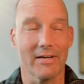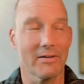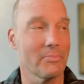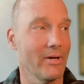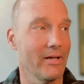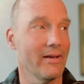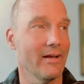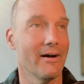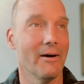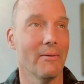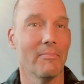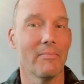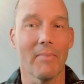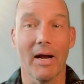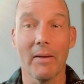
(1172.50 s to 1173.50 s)
But
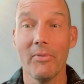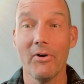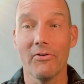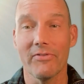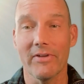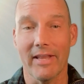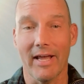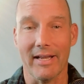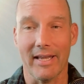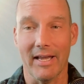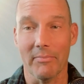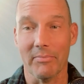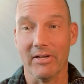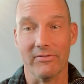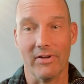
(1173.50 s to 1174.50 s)
my move in that
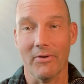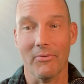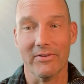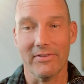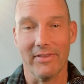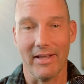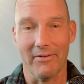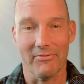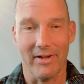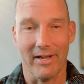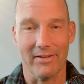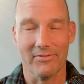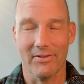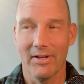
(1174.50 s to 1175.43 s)
game, because I wasn't that fast,